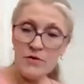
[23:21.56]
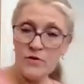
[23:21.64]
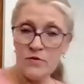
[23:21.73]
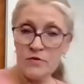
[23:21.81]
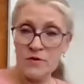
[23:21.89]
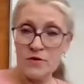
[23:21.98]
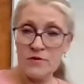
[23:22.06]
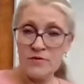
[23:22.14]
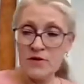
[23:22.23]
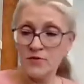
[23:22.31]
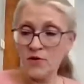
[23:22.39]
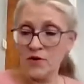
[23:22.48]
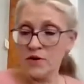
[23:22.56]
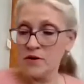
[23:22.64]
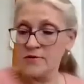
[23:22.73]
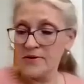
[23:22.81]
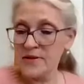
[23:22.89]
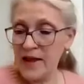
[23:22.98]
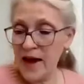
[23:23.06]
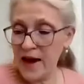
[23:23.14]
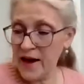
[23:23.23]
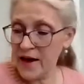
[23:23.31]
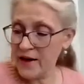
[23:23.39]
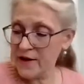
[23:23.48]
you didn't want to use
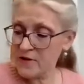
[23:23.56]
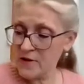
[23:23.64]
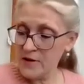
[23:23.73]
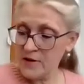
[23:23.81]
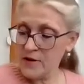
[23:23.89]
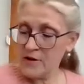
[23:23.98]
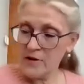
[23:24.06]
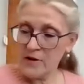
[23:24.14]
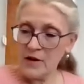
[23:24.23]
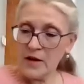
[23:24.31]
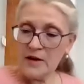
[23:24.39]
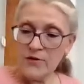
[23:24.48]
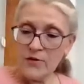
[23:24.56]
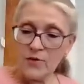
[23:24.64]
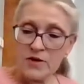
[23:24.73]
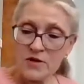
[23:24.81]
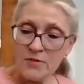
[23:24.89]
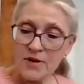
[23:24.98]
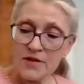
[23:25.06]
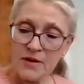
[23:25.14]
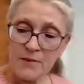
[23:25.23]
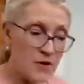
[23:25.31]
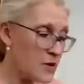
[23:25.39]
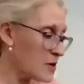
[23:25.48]
that, if you wanted to mix
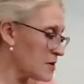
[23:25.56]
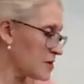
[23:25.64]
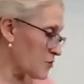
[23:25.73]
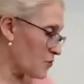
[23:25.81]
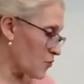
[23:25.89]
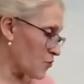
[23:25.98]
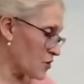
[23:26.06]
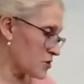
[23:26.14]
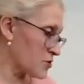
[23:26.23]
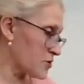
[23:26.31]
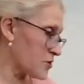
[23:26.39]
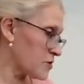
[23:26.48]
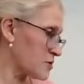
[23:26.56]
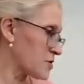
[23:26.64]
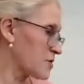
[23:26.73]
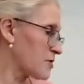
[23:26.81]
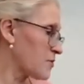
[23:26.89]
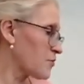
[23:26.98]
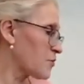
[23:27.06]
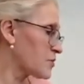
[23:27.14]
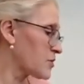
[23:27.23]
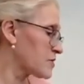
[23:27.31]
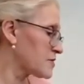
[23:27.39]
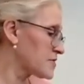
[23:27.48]
up a little more dirt with
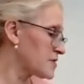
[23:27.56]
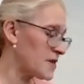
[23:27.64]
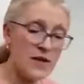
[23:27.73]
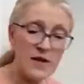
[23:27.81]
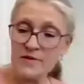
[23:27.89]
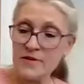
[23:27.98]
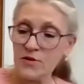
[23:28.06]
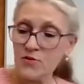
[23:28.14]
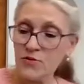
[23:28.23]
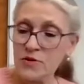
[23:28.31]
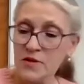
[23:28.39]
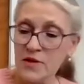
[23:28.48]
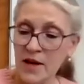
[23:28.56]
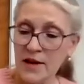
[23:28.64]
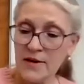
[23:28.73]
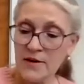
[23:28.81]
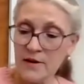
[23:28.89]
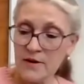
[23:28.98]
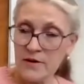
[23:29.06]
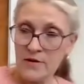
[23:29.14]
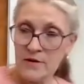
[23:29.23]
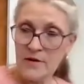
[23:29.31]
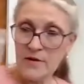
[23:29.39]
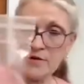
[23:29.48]
your seeds, you could take
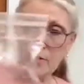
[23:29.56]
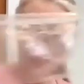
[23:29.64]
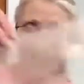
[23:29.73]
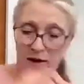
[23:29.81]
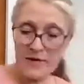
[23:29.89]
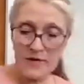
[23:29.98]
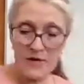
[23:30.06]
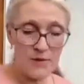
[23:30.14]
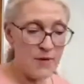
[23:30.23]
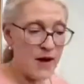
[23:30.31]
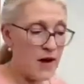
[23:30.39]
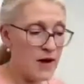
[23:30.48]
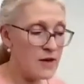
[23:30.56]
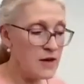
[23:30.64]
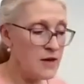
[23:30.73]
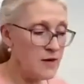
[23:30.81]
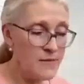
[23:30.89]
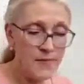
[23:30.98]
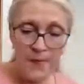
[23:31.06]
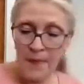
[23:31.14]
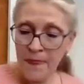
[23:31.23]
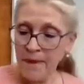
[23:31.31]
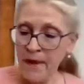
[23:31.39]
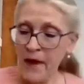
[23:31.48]
your plastic baggie,
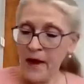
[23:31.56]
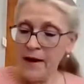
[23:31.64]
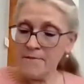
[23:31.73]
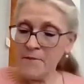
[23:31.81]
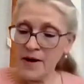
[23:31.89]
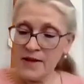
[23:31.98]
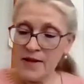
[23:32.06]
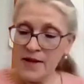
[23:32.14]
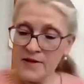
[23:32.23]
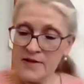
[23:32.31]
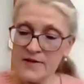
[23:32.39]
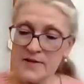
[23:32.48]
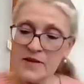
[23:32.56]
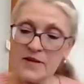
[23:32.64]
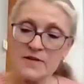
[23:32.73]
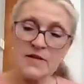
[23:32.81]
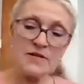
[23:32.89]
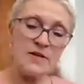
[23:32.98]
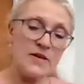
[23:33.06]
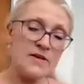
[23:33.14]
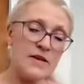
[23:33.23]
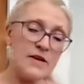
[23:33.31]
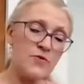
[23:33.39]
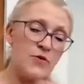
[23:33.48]
and my lettuce seeds, as I
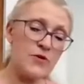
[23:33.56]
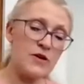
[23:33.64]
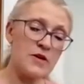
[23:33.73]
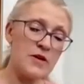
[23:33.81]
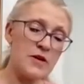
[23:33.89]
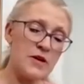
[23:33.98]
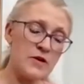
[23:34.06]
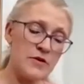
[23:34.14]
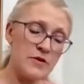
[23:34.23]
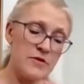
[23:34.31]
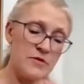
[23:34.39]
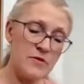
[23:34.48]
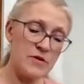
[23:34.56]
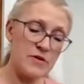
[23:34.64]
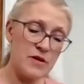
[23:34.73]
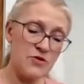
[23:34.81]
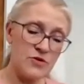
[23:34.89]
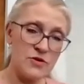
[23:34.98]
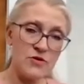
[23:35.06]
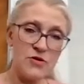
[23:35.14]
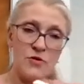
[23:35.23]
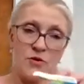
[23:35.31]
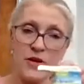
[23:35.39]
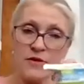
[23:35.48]
said, were in here because I just
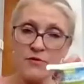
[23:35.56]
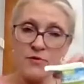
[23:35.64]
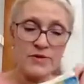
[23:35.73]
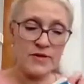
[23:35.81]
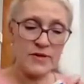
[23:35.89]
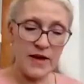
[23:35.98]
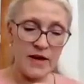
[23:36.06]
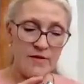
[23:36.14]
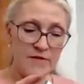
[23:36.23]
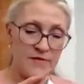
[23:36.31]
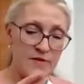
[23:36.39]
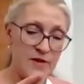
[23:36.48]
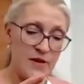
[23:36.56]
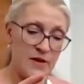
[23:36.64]
took whatever was left.